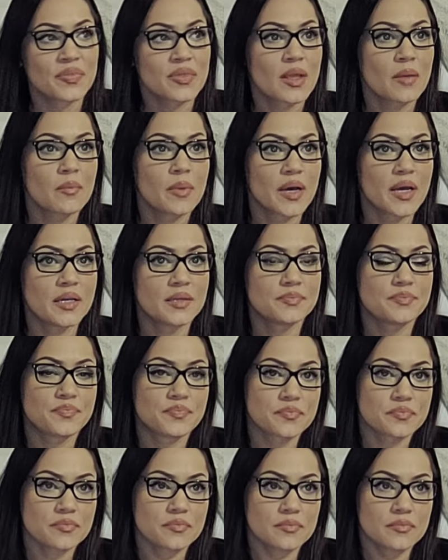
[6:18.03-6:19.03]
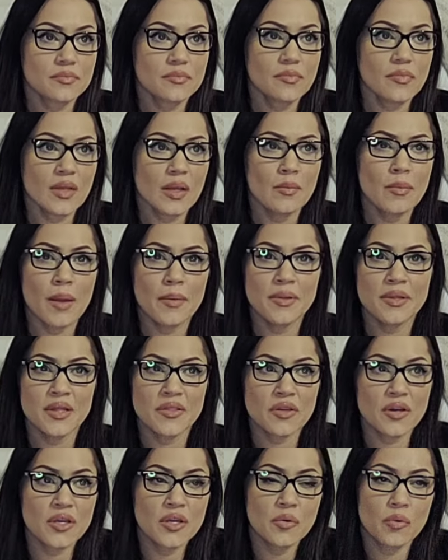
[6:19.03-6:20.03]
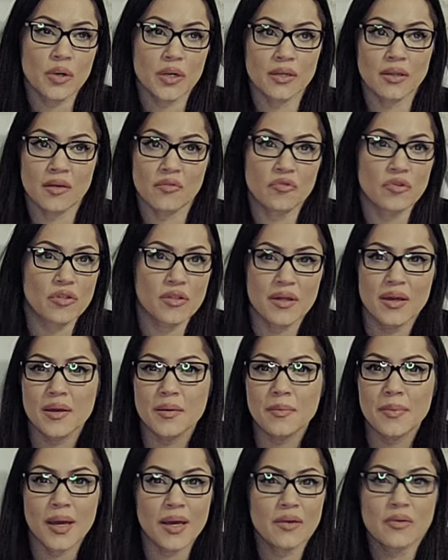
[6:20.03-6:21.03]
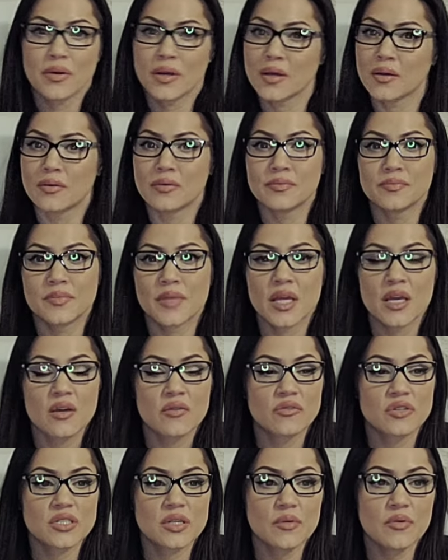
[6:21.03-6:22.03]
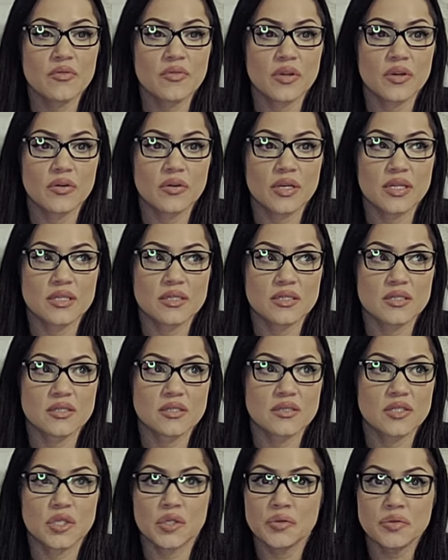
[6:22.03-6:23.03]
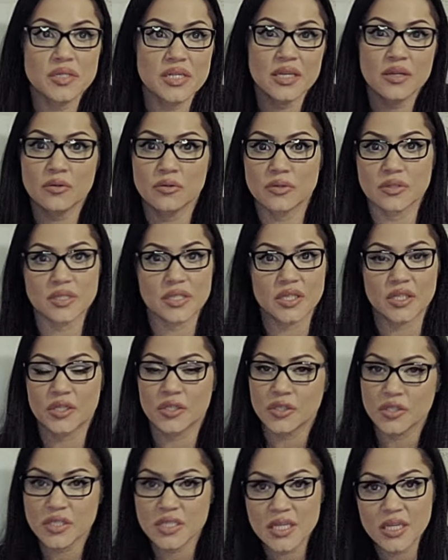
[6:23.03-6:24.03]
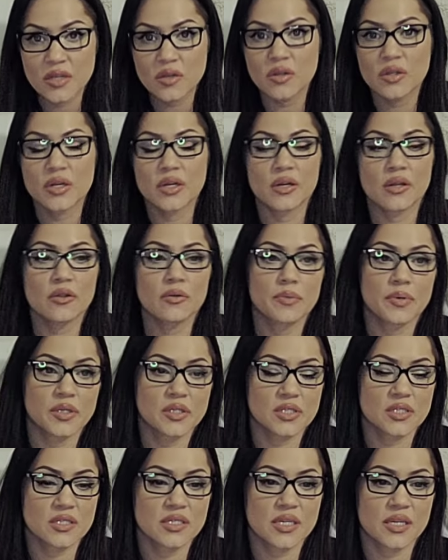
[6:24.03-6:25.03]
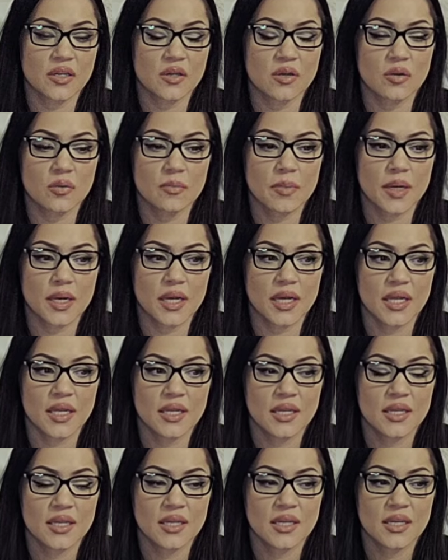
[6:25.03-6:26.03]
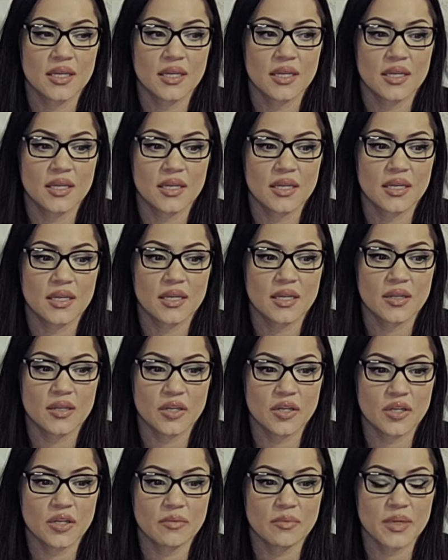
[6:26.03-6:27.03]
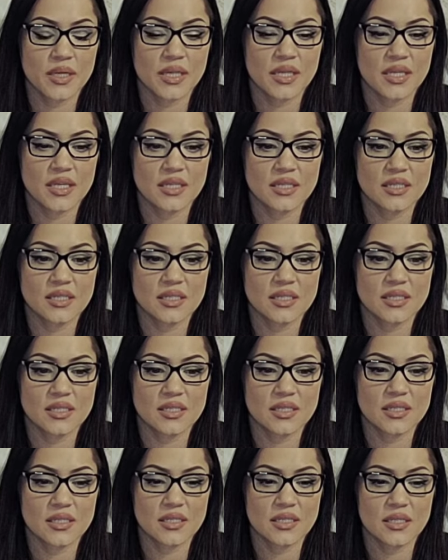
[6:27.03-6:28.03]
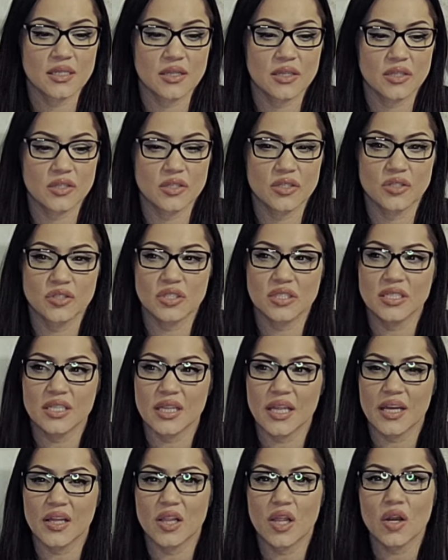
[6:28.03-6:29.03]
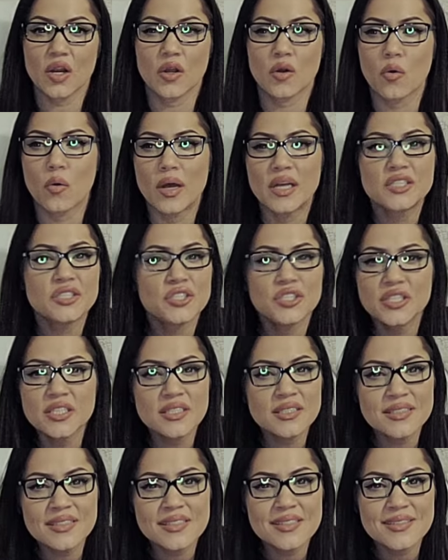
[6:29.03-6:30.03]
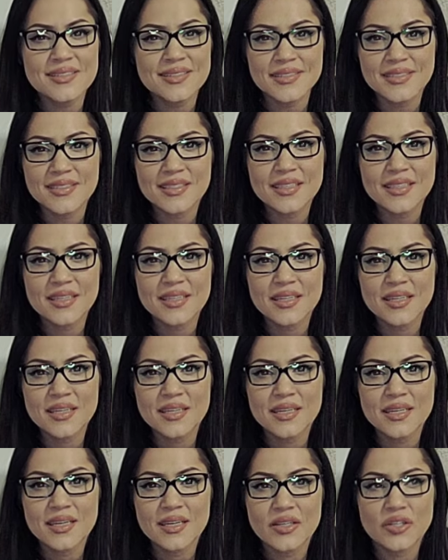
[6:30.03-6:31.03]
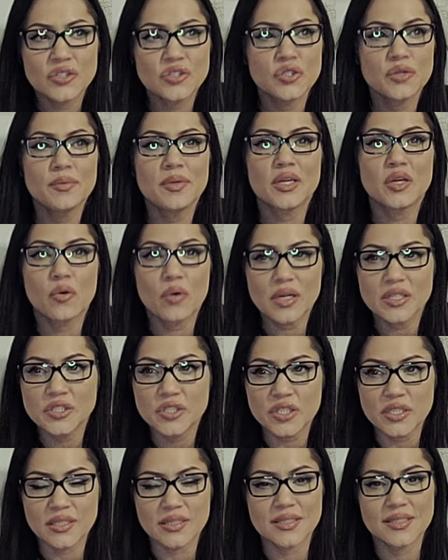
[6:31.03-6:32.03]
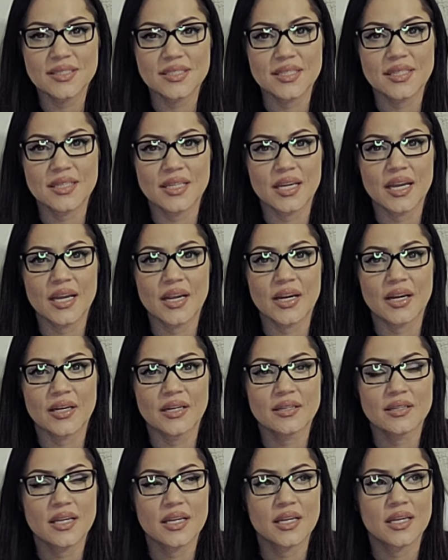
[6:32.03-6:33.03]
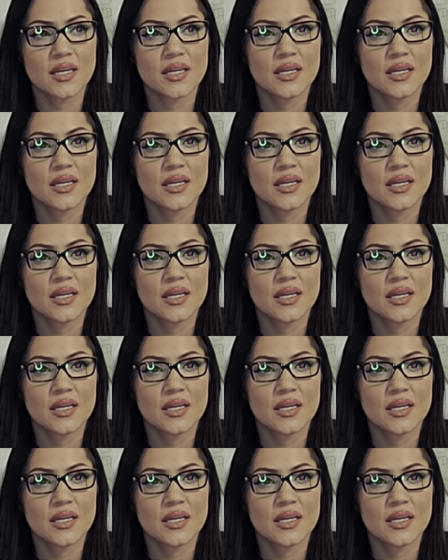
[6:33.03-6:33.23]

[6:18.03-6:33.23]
But maybe they thought you weren't in love with them. I don't know. For some of you, it's two singles here. You're single and another person's single, but there could be this. There's like a lot of questions. There's too many questions in the air. Like,